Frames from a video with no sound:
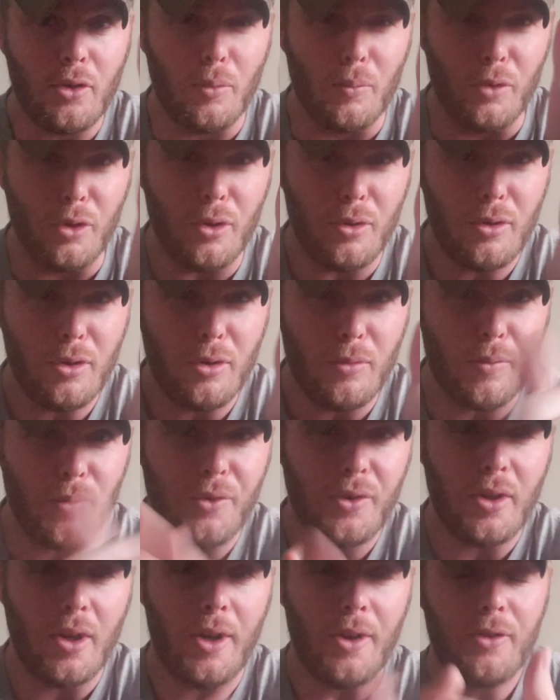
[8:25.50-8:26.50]
Some real good
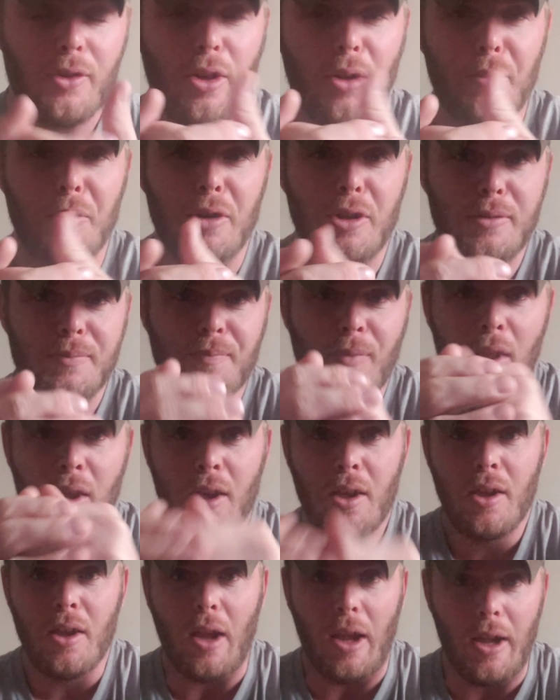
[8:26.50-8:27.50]
ones, guys, coming up.
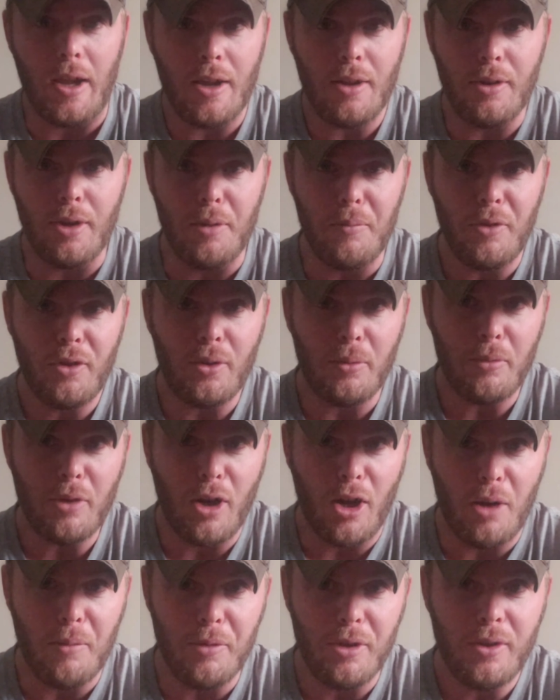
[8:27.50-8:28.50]
And leave me some
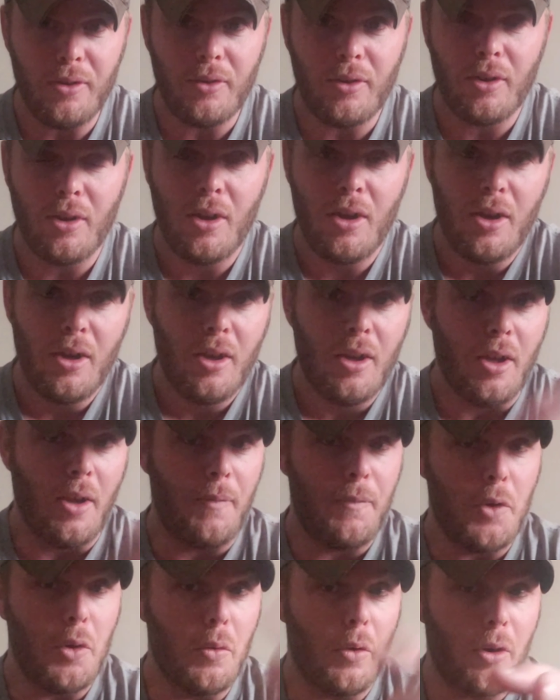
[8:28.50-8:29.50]
comments.
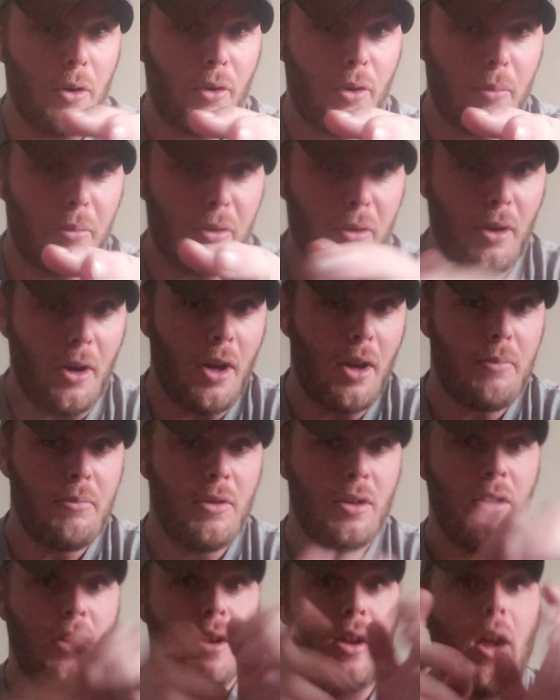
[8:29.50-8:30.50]
If you are
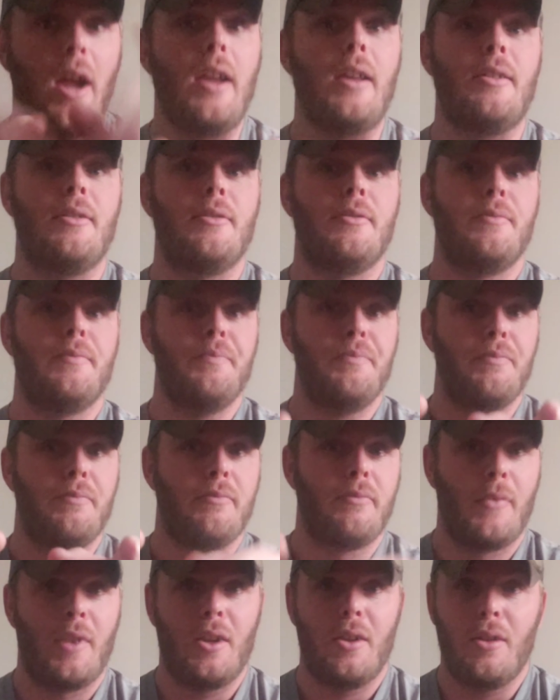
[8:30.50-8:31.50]
subscribed, hey,
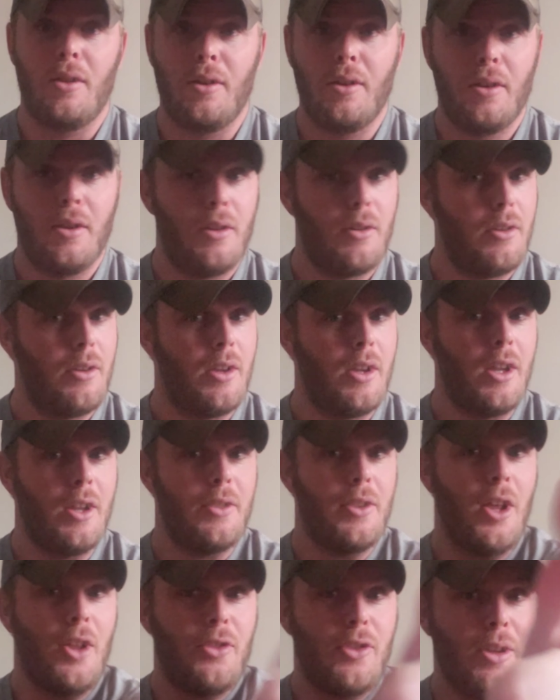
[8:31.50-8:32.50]

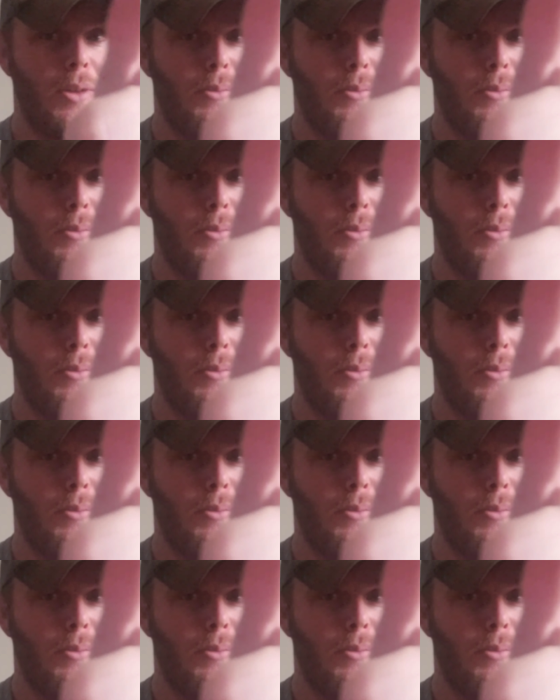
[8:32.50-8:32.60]
hit that